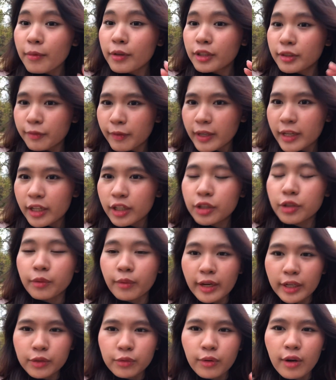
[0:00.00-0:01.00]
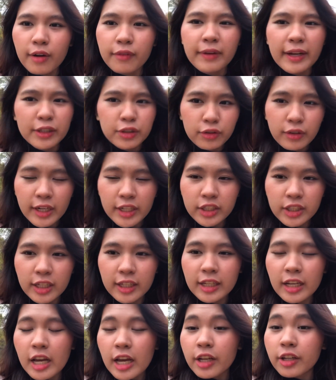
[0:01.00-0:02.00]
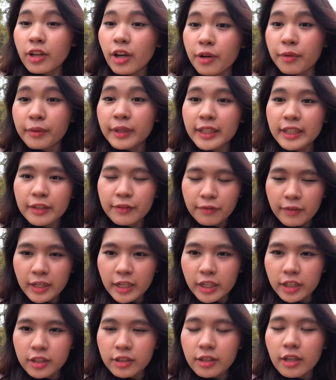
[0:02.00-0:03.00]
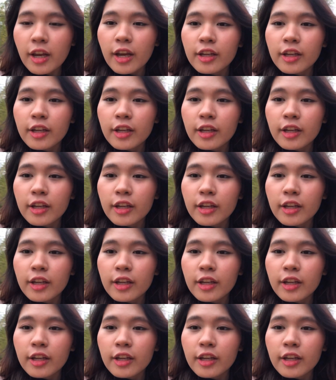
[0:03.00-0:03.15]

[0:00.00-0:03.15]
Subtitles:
finished grade 12 education, not really finished.